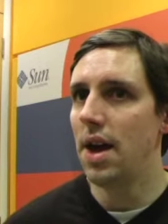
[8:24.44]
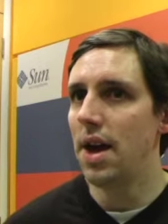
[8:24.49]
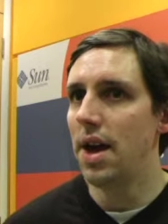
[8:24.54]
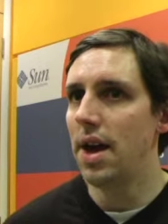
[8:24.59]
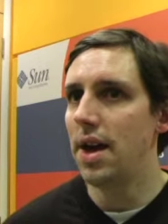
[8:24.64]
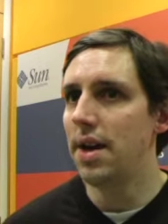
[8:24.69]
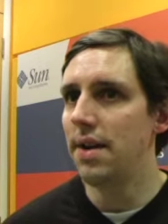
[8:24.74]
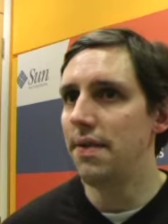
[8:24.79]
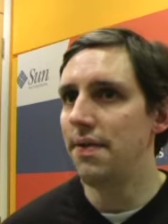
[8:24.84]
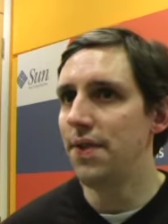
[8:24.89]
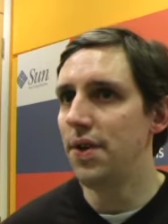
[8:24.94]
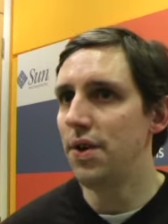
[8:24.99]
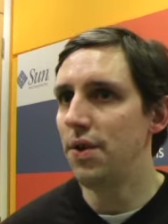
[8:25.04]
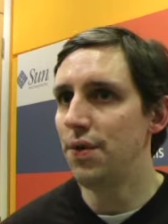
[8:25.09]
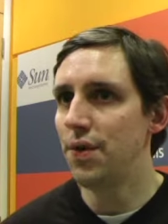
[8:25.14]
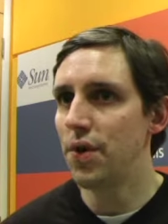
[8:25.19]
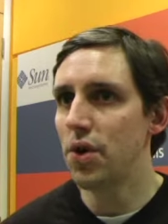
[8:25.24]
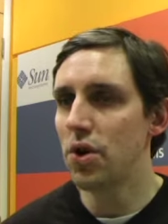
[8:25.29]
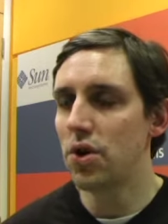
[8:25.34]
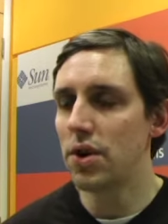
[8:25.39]
If
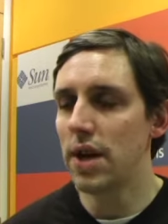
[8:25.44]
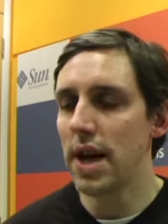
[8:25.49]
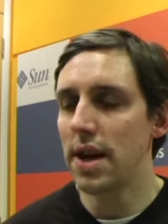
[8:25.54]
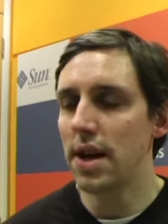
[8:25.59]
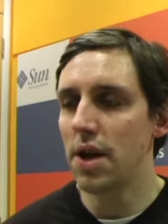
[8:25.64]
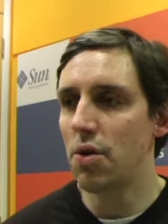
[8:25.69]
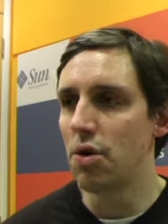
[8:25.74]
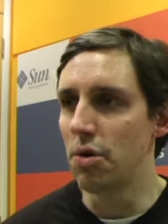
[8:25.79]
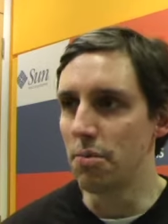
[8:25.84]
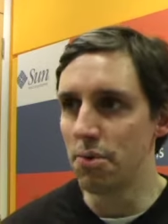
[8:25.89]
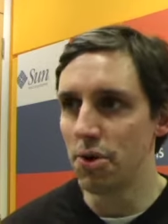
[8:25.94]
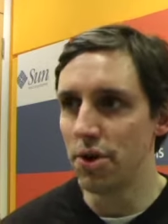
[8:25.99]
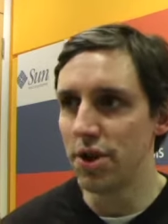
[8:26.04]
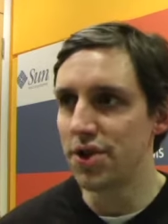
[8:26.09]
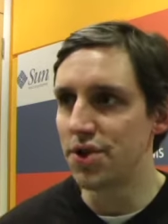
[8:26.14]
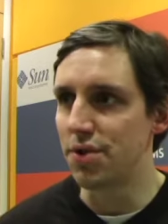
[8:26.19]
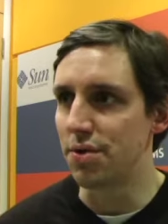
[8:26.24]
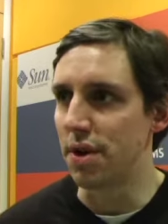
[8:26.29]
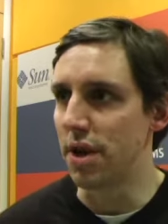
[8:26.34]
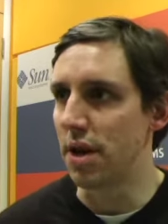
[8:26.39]
you've got adequate
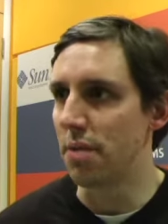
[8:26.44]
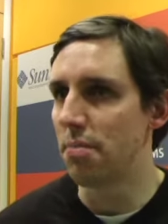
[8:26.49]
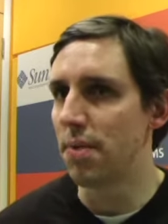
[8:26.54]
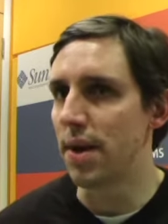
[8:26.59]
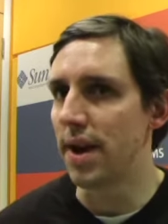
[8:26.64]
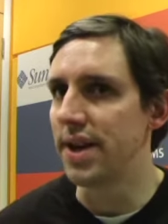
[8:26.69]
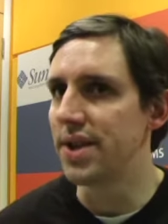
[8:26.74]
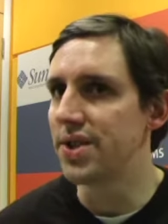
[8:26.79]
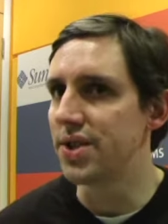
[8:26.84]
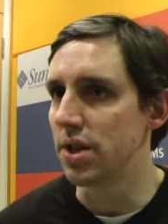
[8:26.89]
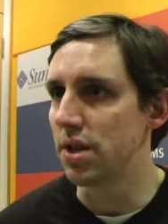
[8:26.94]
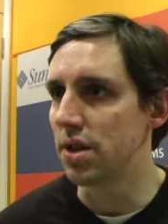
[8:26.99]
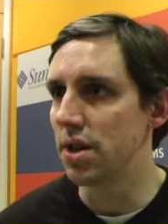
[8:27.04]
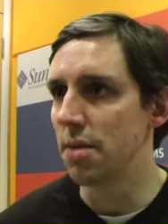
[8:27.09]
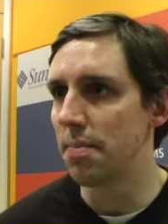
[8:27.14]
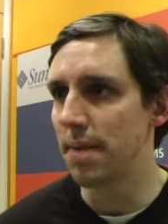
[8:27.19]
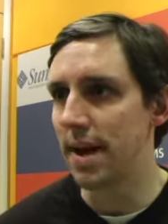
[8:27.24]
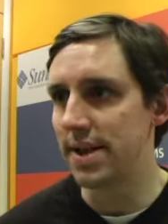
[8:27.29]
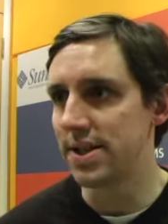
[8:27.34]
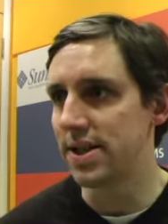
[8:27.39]
monitoring in place and
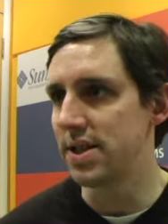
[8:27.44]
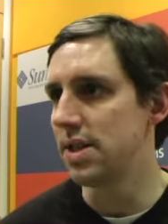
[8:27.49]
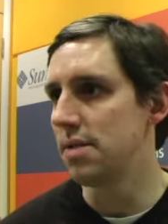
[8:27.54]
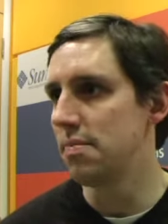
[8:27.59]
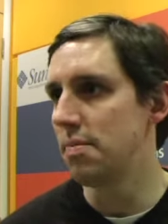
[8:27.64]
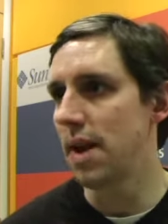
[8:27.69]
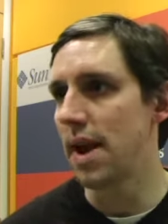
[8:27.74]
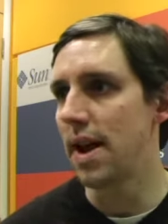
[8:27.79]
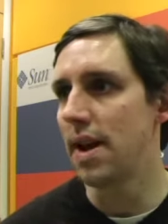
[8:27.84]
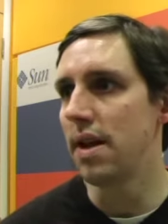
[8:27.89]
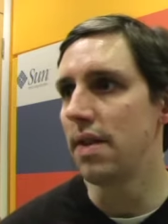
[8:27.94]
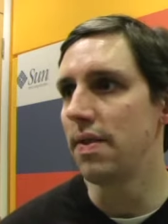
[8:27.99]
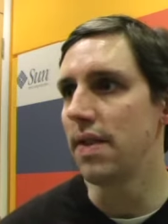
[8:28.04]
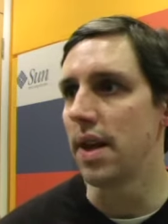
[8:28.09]
capacity planning,